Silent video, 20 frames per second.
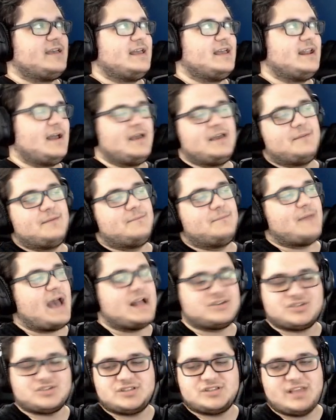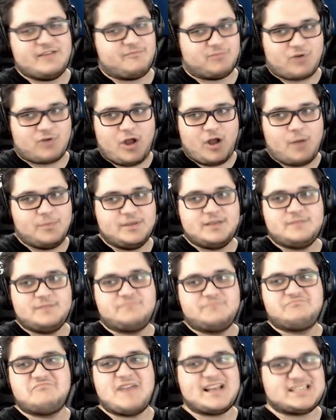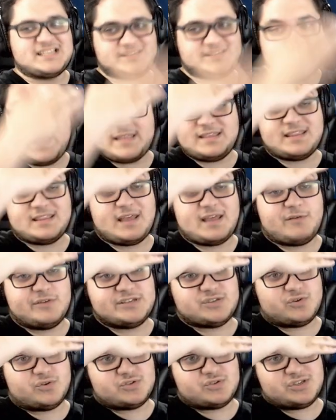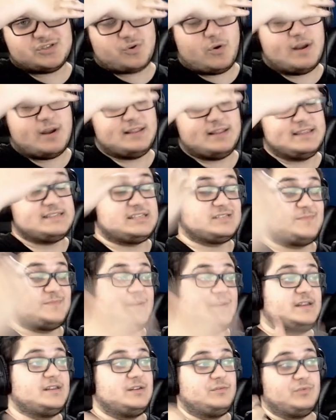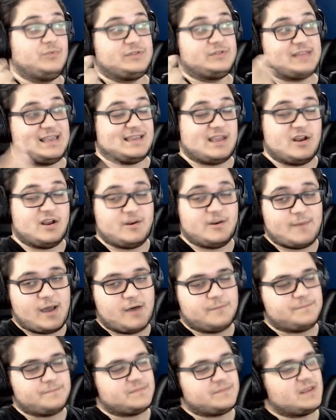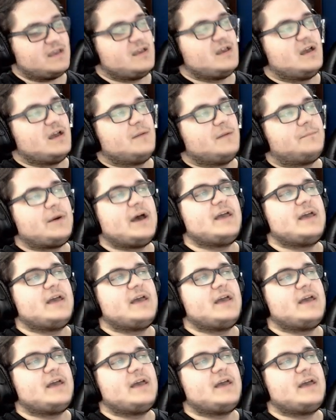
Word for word: and I imagine they've probably expended that resources or at least expended what they cared about. But